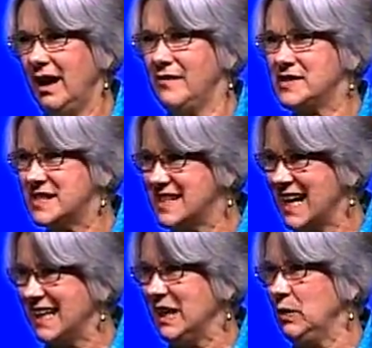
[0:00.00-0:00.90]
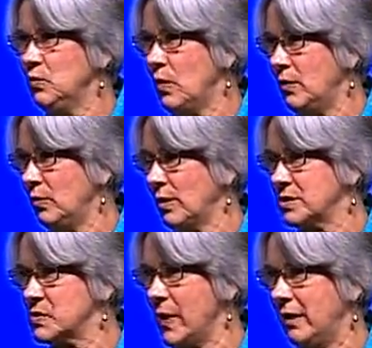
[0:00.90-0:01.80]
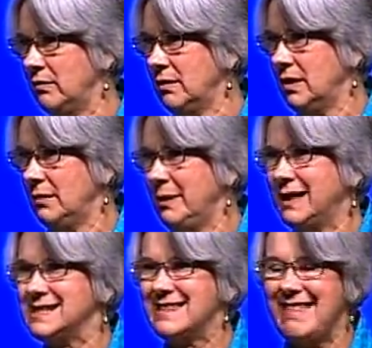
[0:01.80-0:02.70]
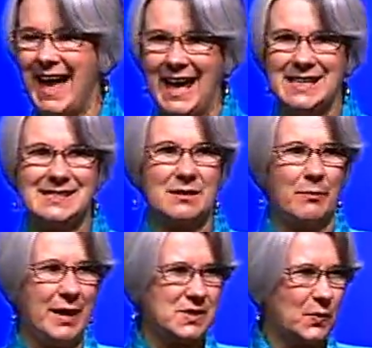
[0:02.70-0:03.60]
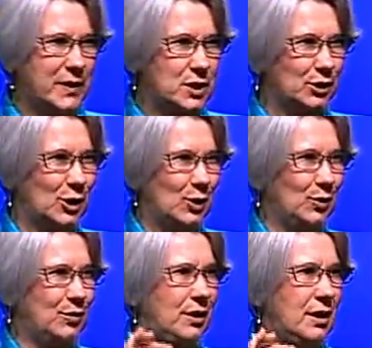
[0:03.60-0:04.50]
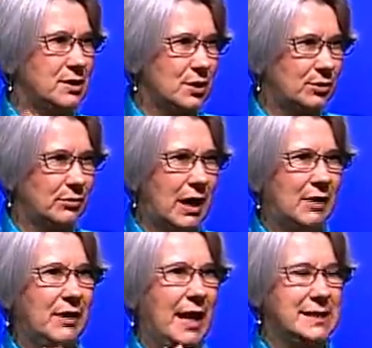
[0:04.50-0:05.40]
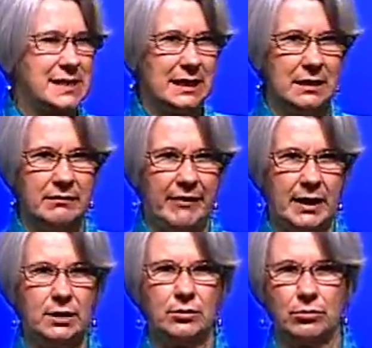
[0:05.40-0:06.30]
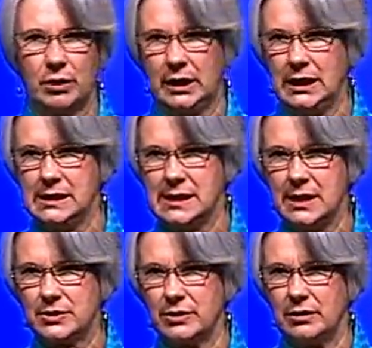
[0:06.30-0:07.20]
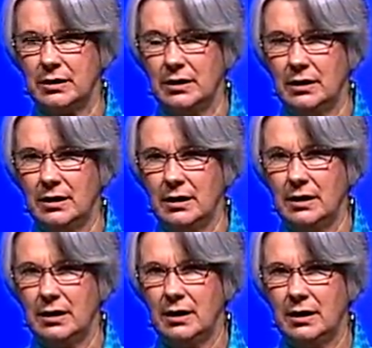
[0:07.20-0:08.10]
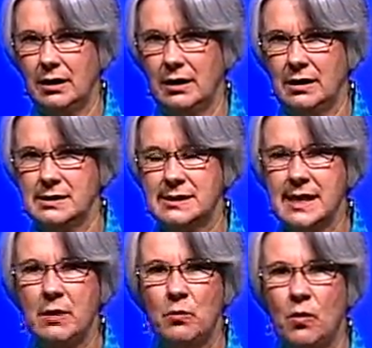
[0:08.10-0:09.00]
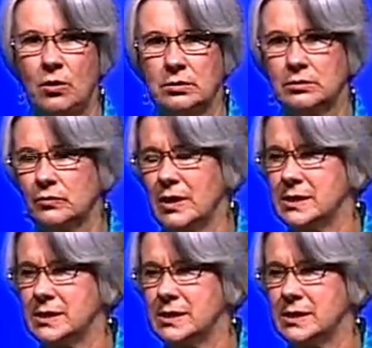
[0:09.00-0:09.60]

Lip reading: of studying what works well, because that is the best way to learn, to grow, and to innovate your organization. Sam Walton